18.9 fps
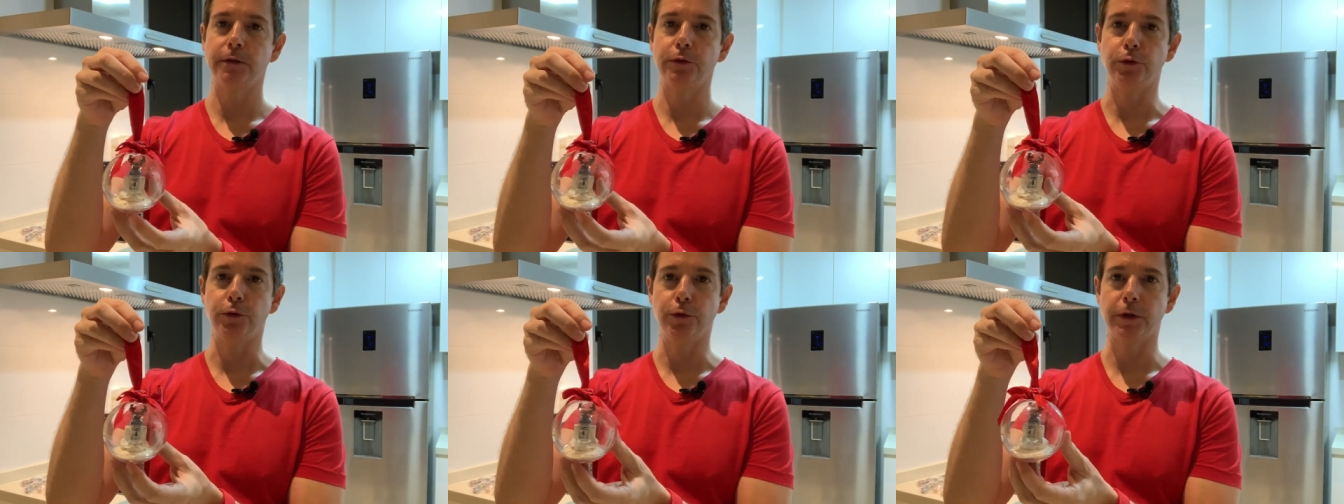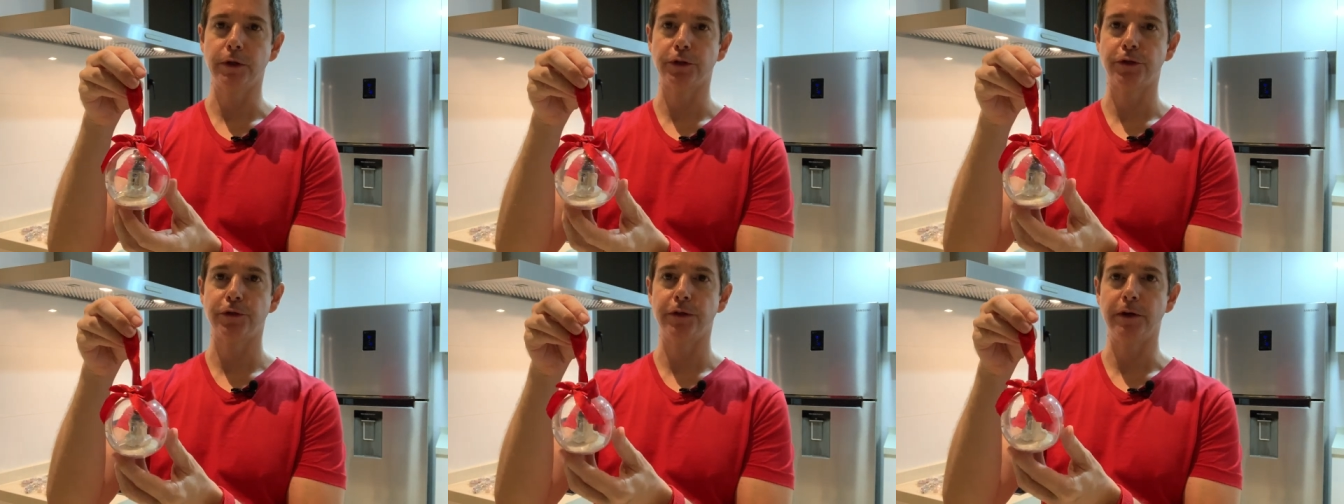
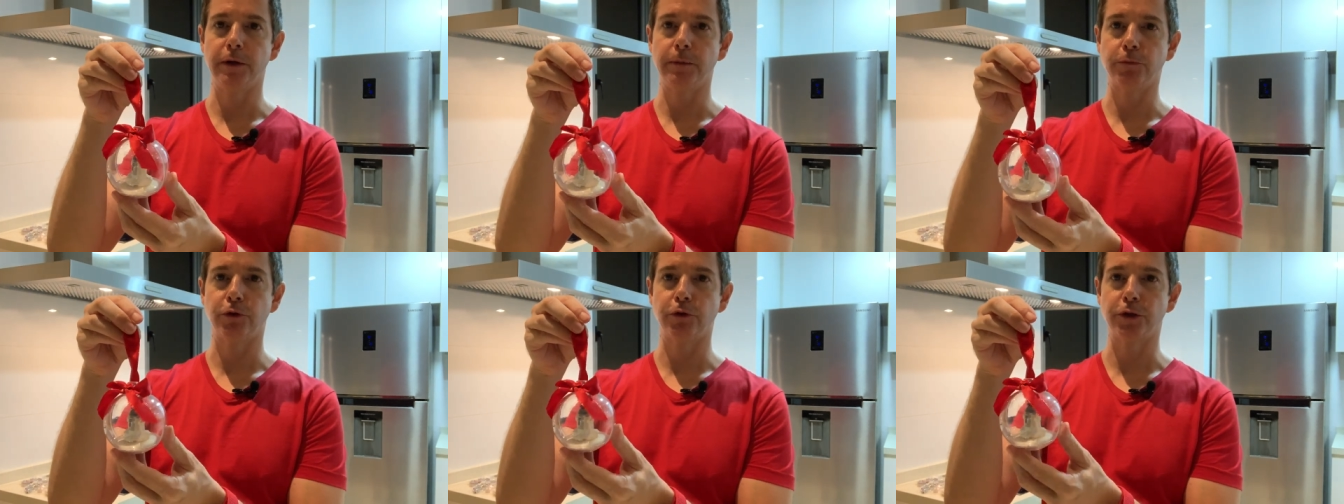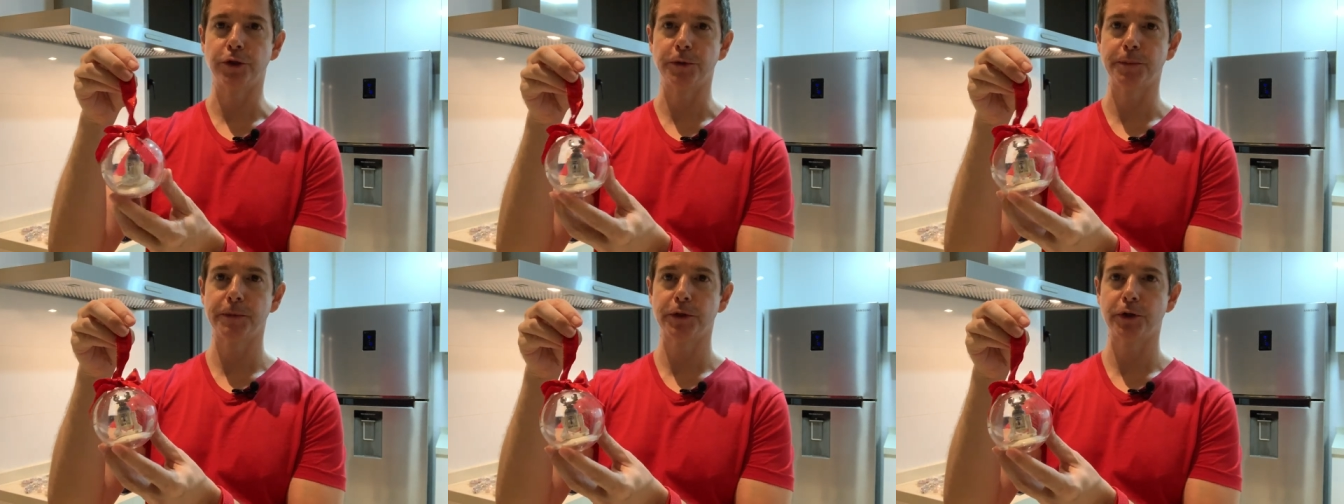Lucasfilm
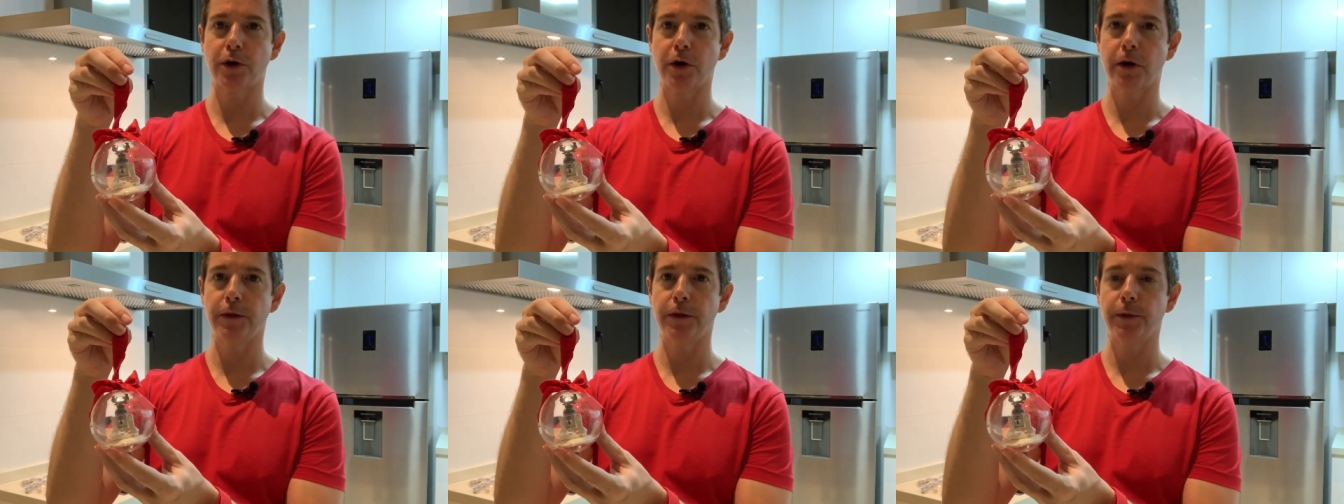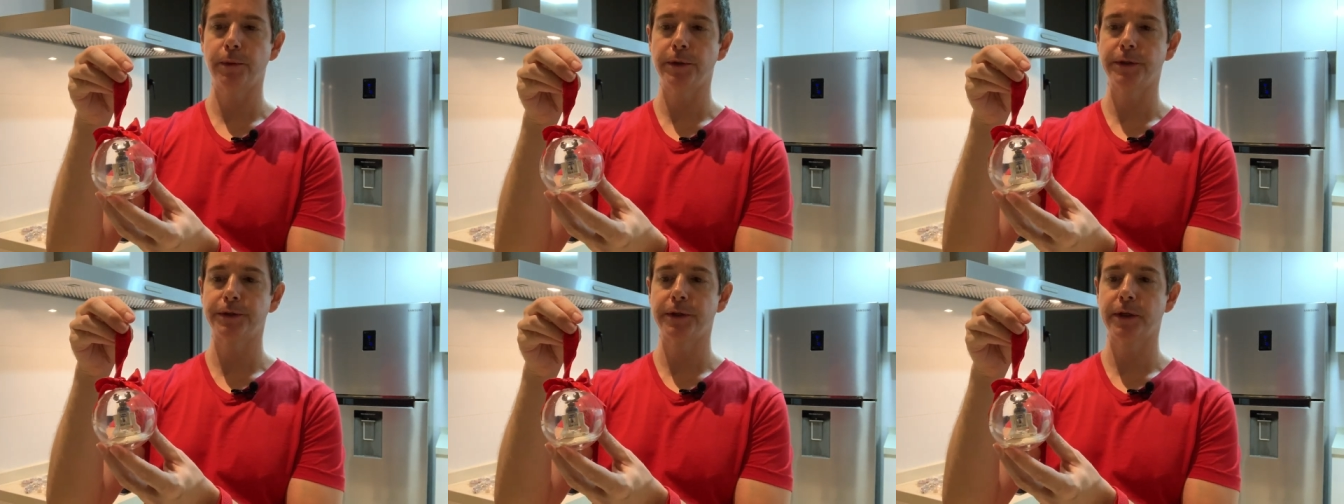Christmas card
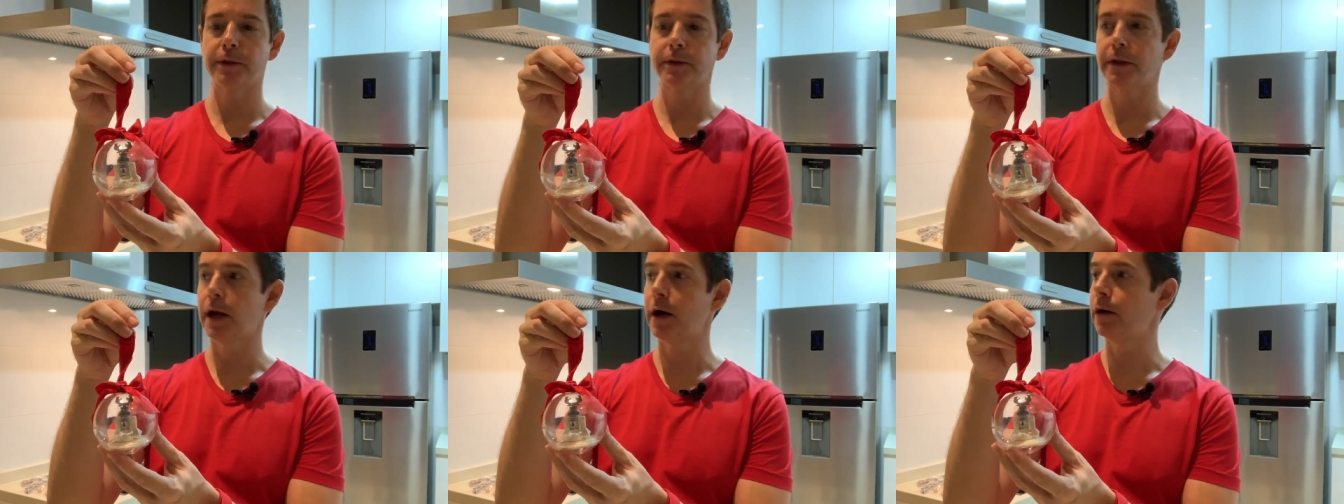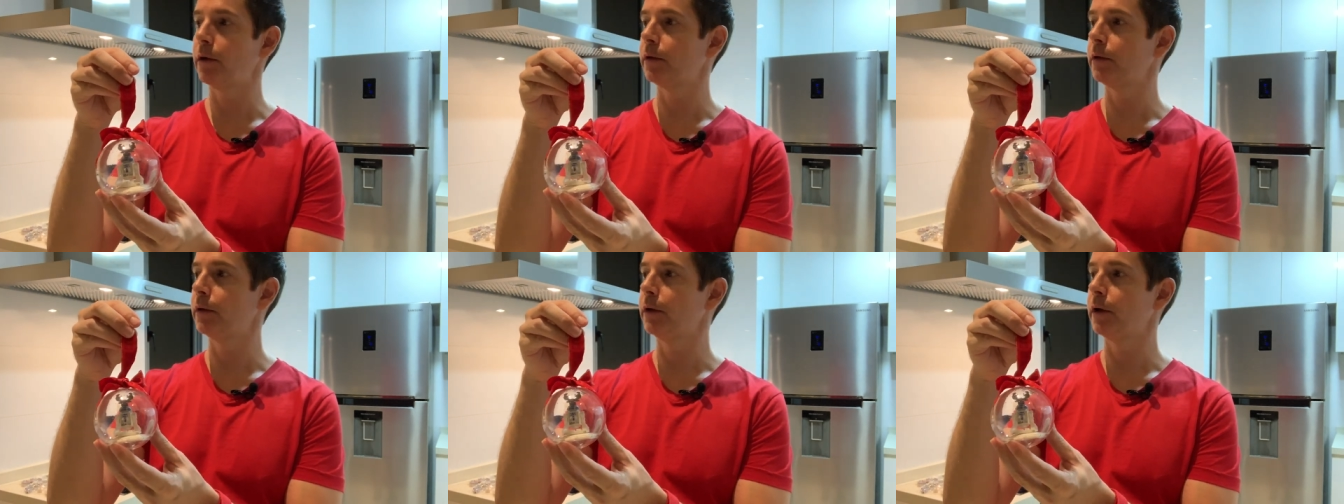that was sent
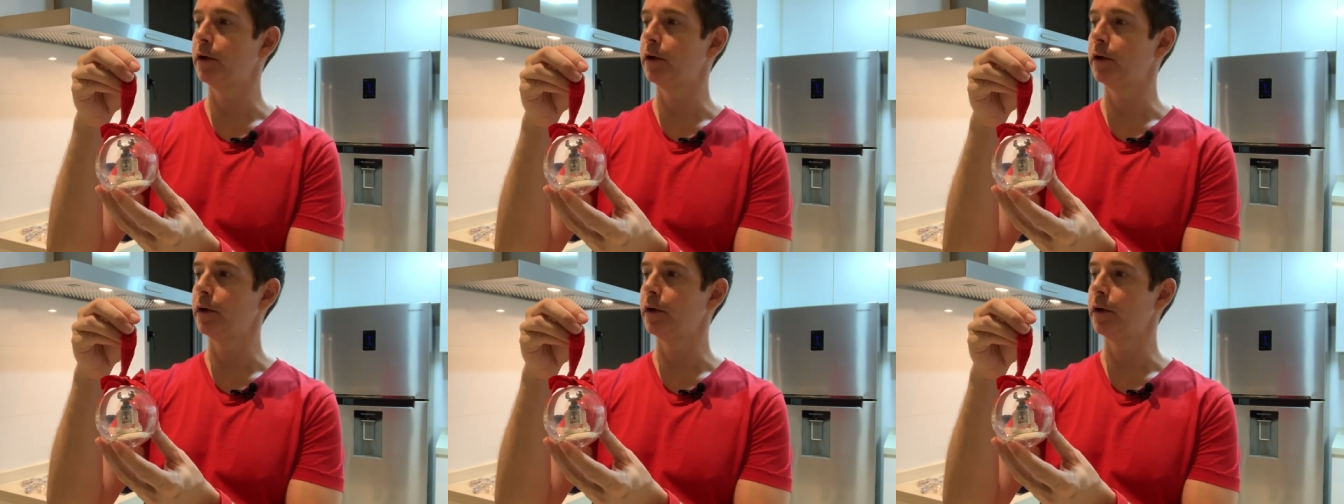out,